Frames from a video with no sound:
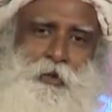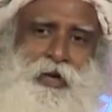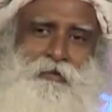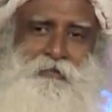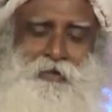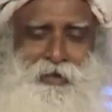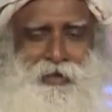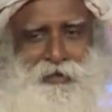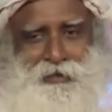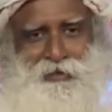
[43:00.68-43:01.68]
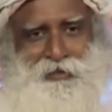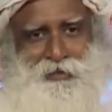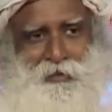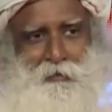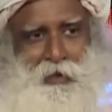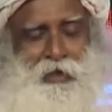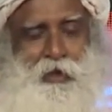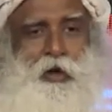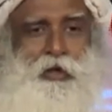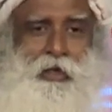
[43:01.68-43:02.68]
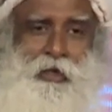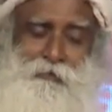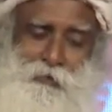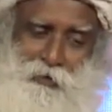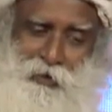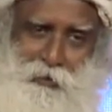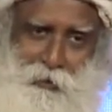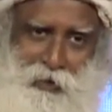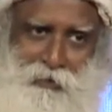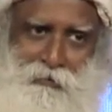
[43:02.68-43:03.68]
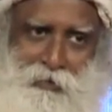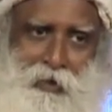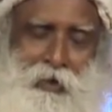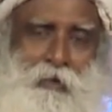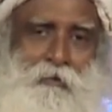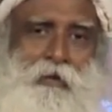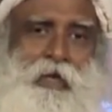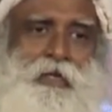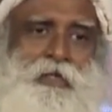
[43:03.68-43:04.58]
to everything else, but not enough to this one. When I